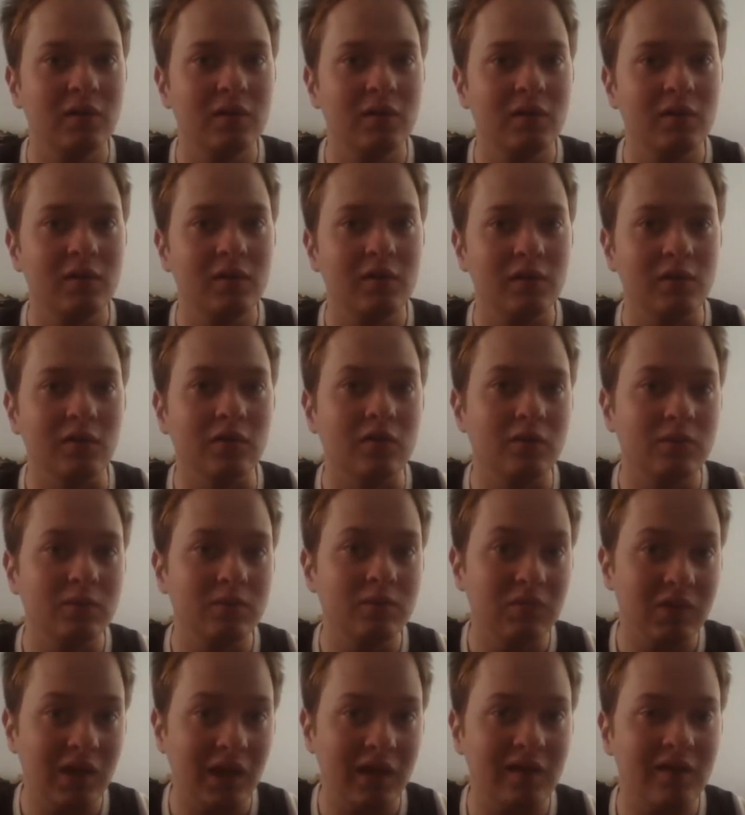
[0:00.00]
you know
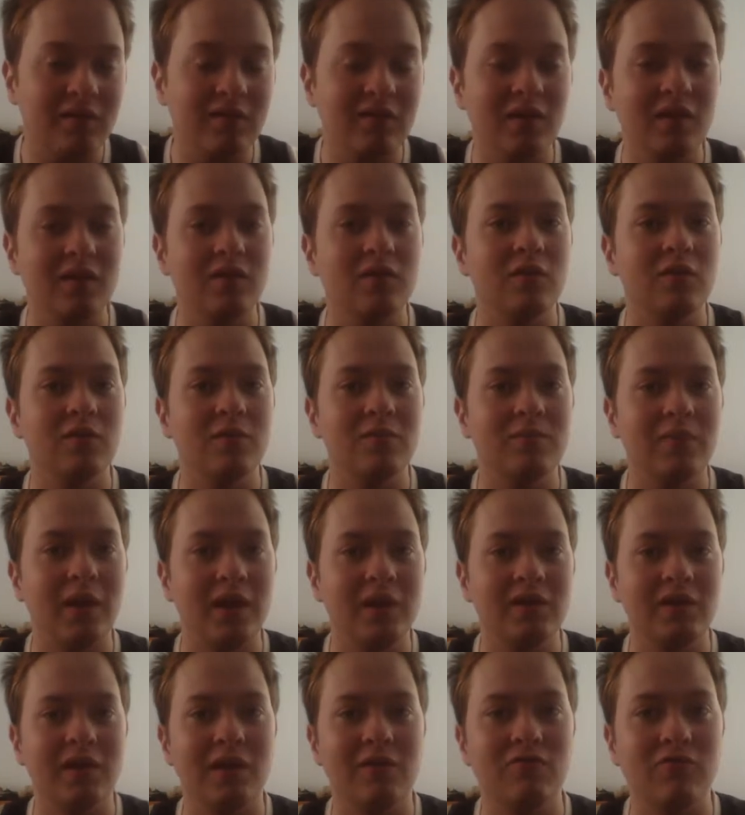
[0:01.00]
like say they
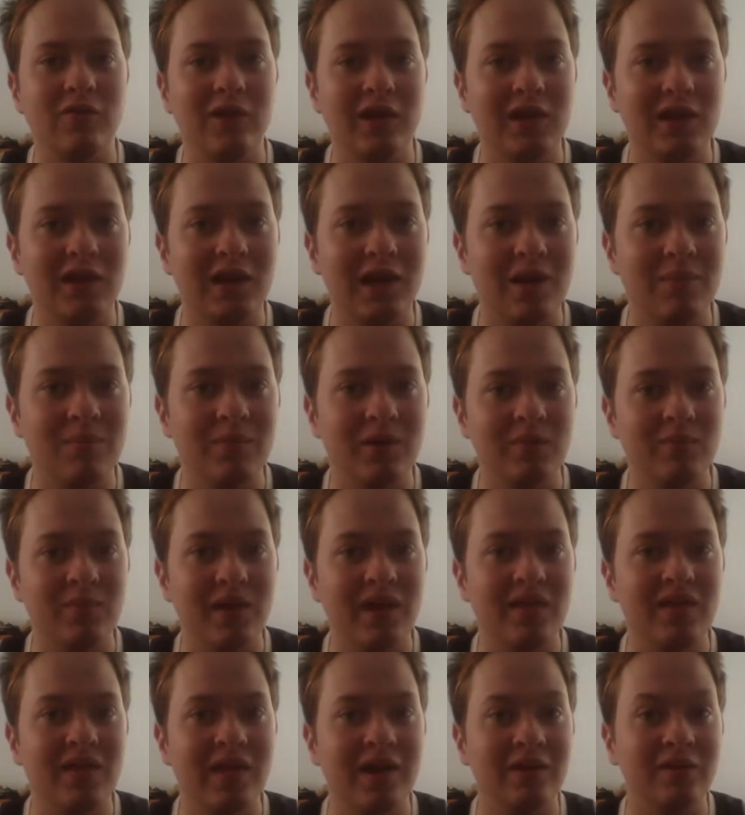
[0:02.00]
might have Ricky Lambert by
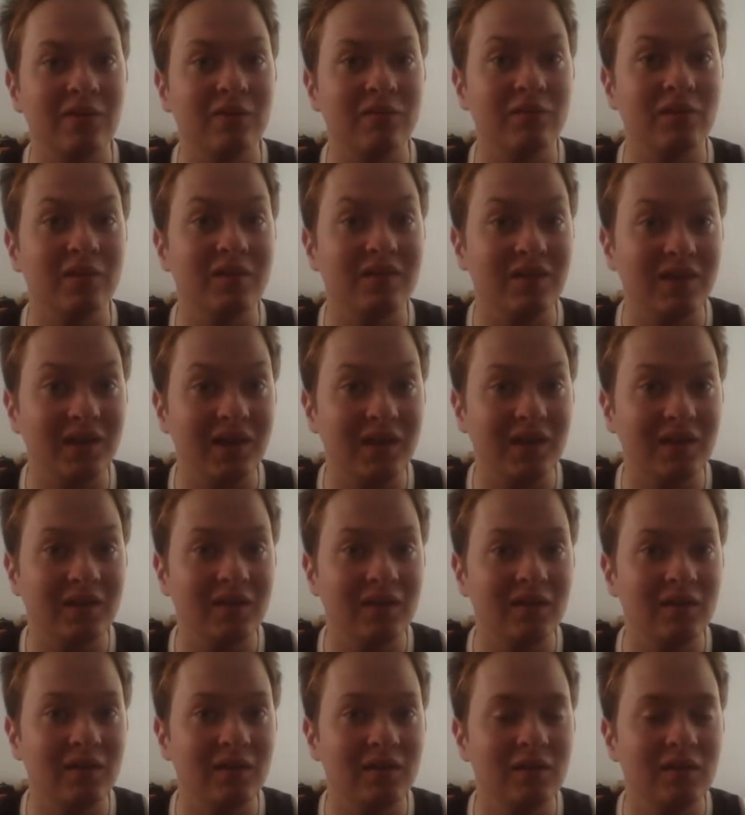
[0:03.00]
the end of today
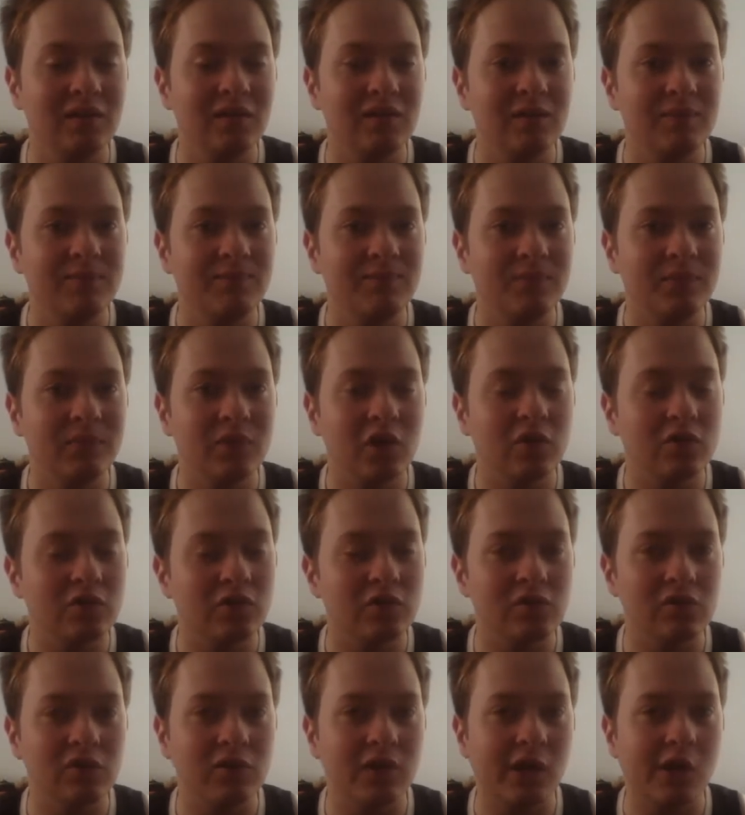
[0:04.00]
because he's
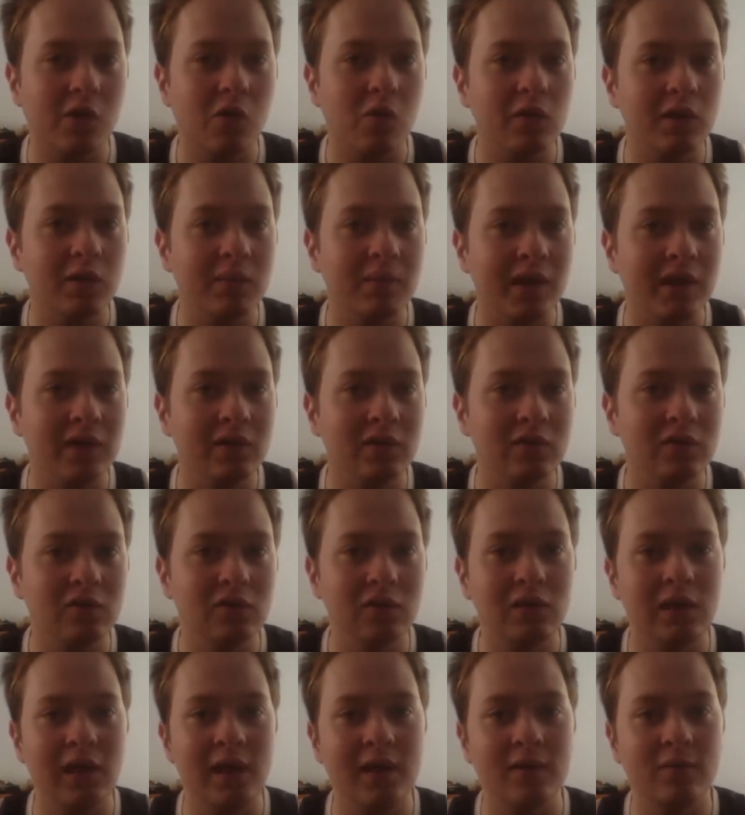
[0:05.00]
undergoing a medical.
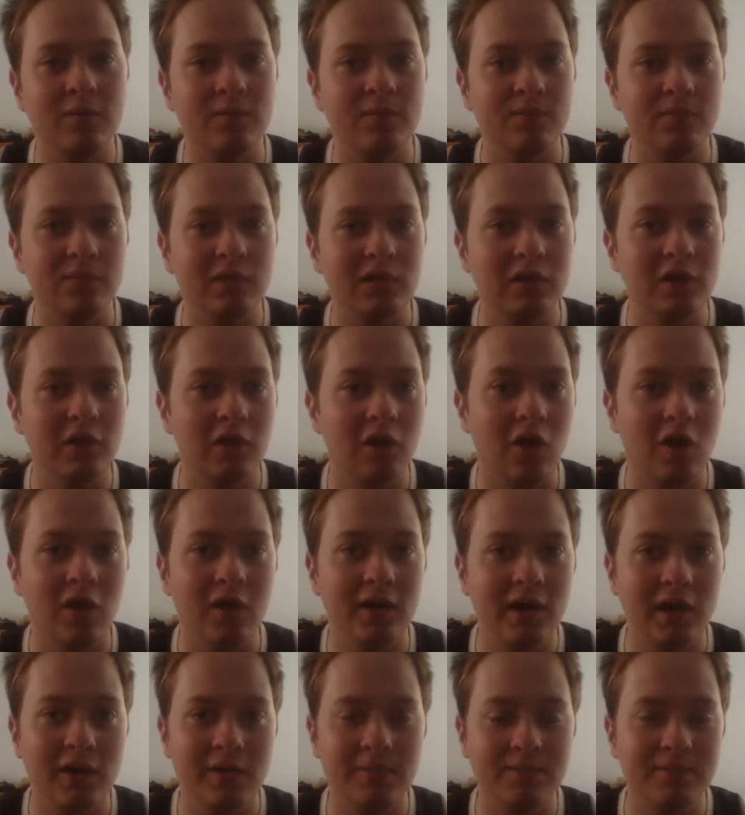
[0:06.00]
Um,
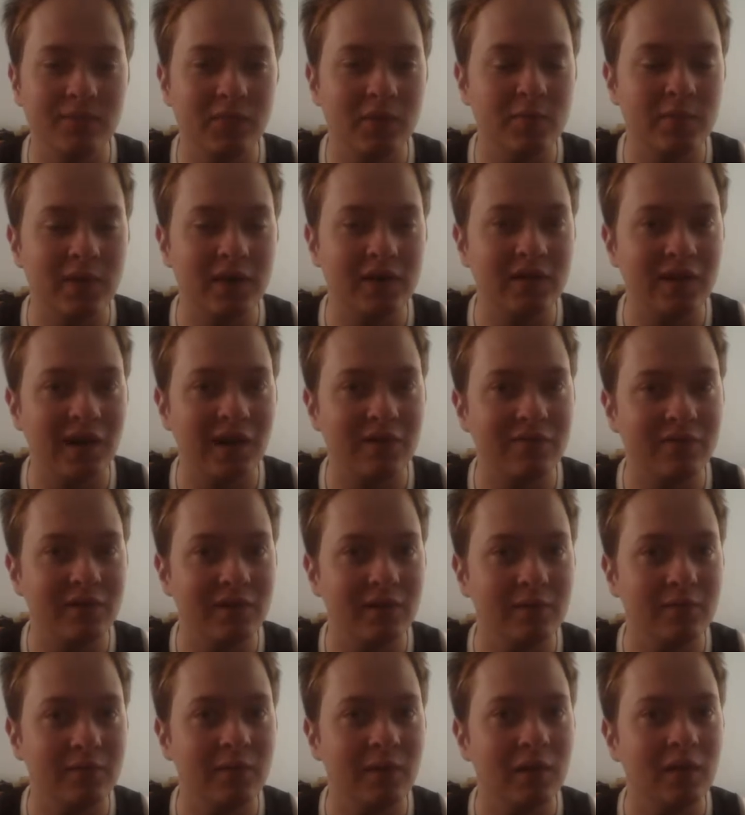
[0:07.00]
Lallana, they might have
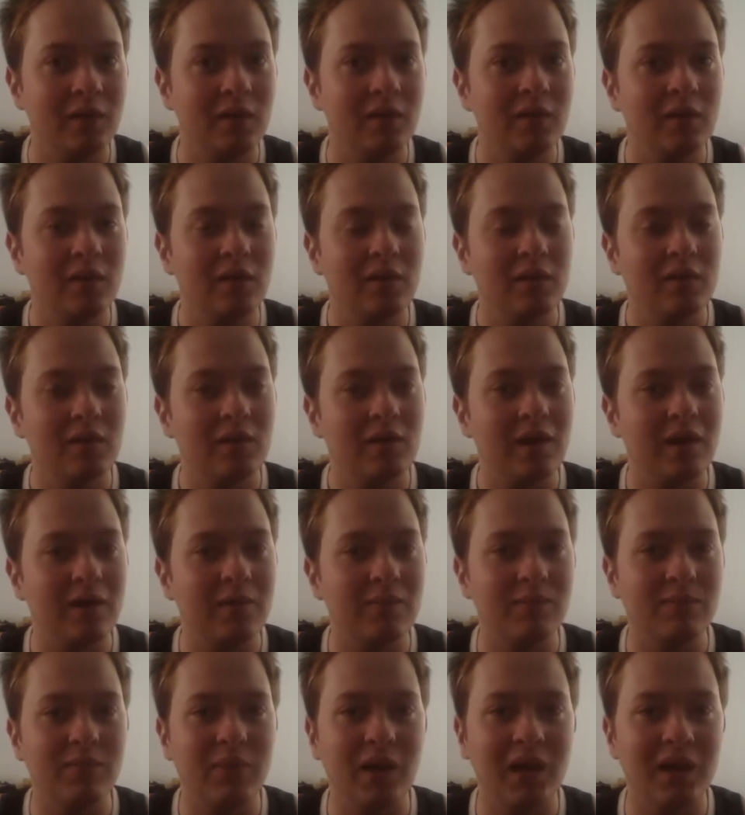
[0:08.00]
him
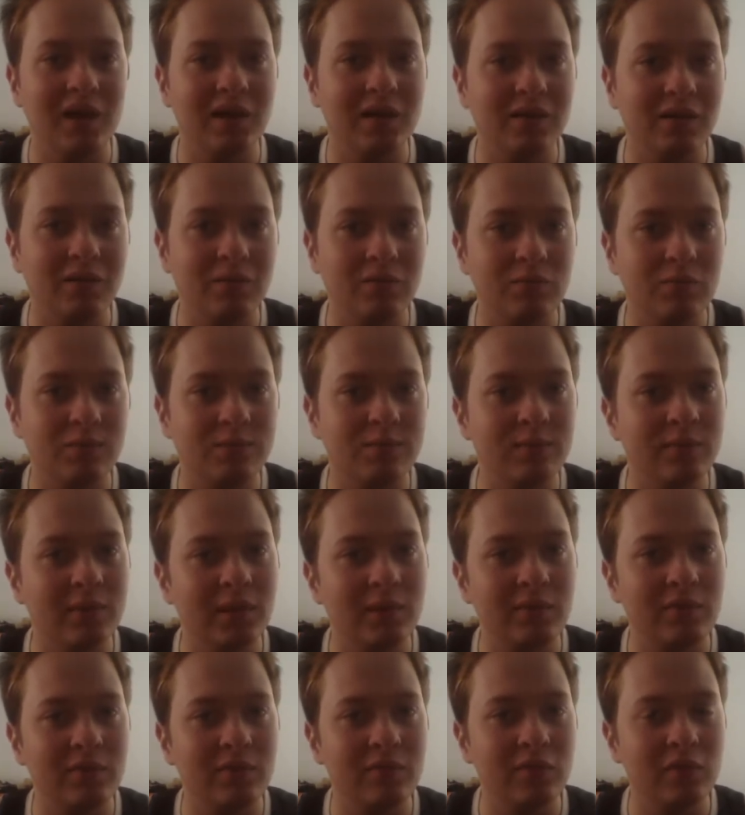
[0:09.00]
him by
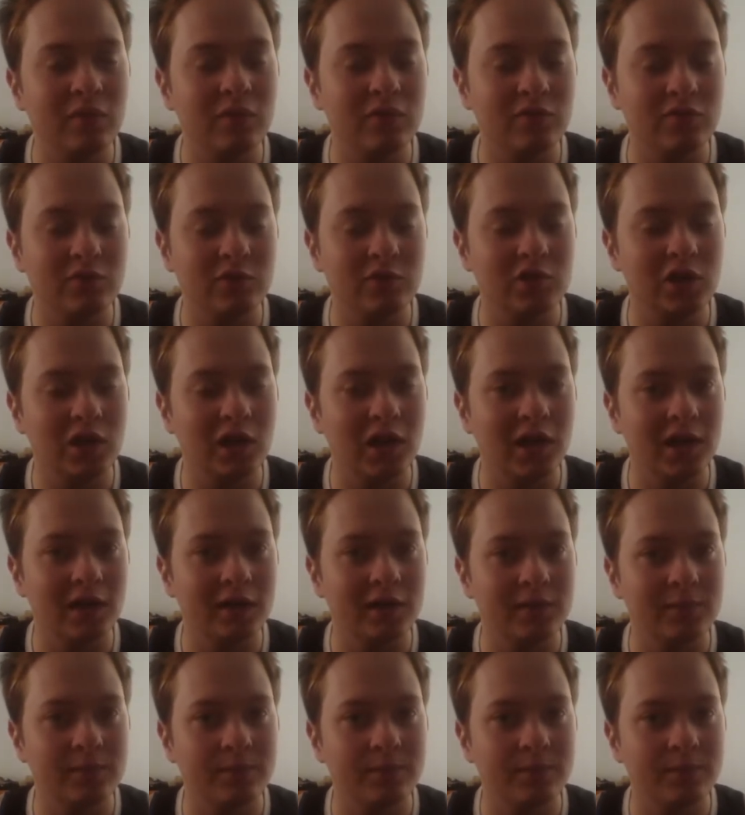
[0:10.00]
maybe 1st of July.